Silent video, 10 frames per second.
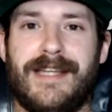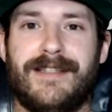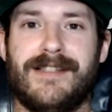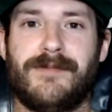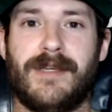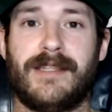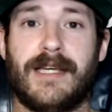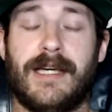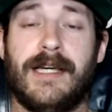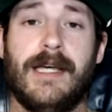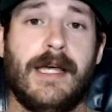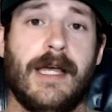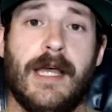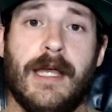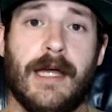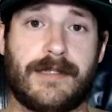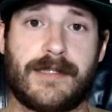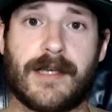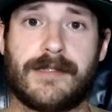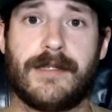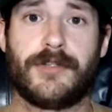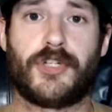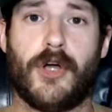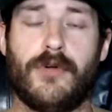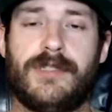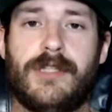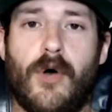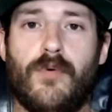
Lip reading: Anthony Smith, I discussed it in the show.